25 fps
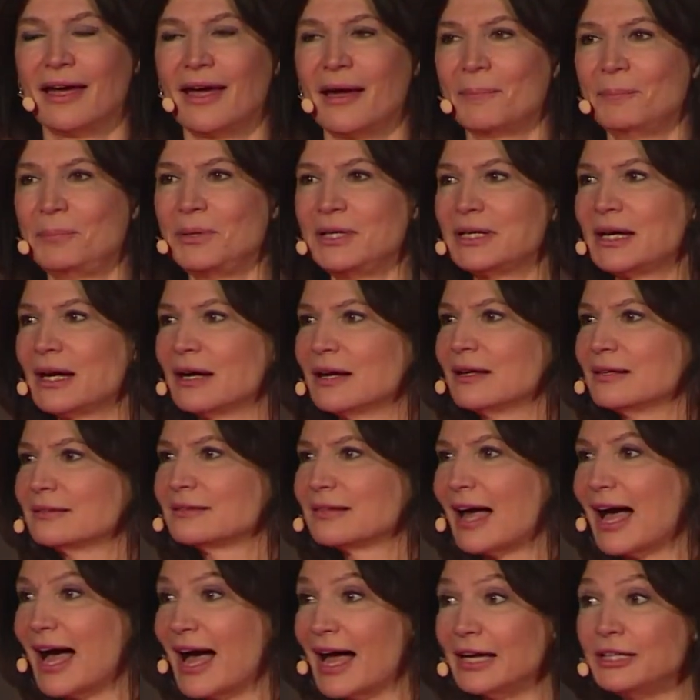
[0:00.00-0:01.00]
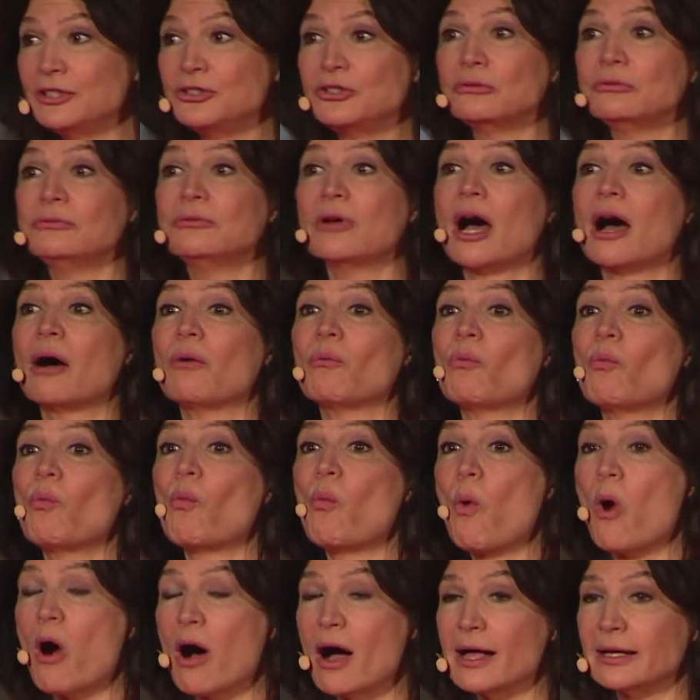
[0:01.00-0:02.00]
because I do not
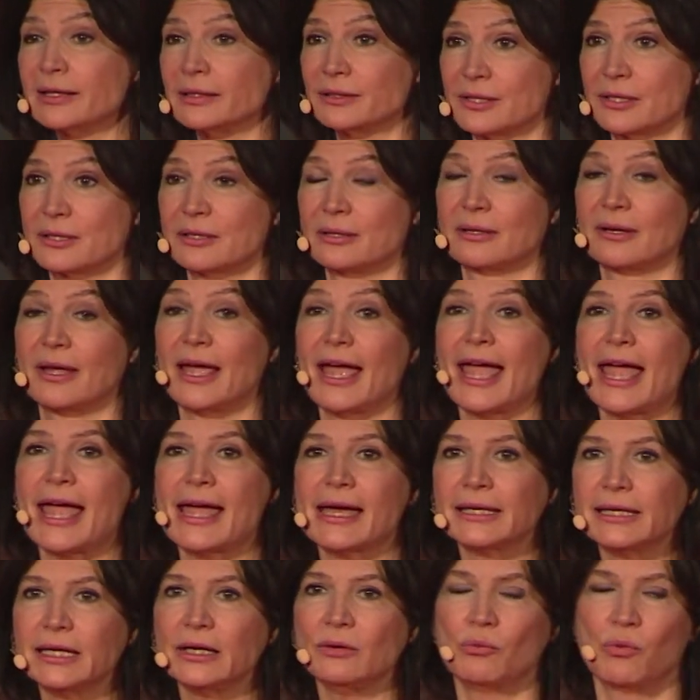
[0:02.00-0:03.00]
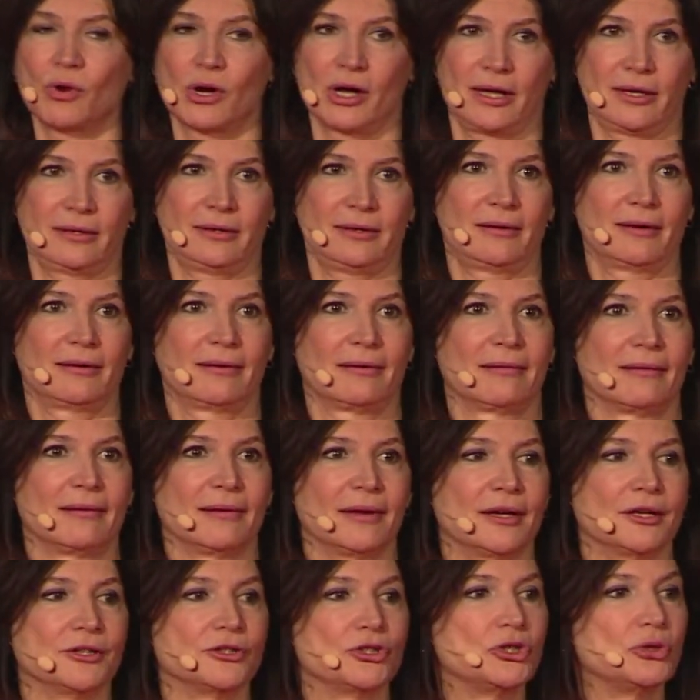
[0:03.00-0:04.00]
want anyone
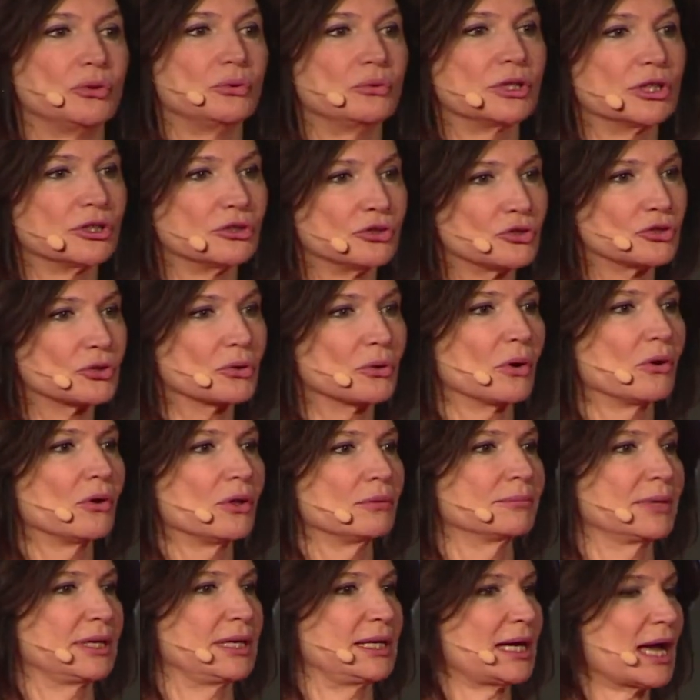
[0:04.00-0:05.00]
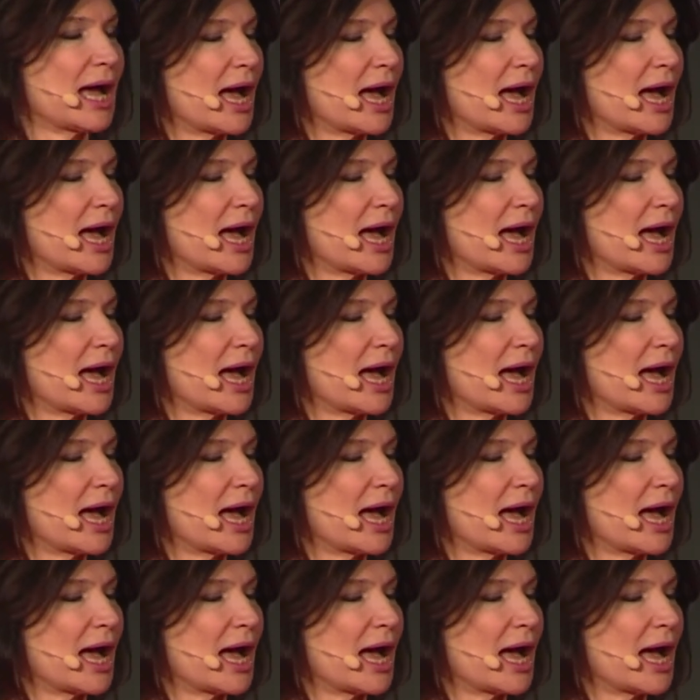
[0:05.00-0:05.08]
to control me.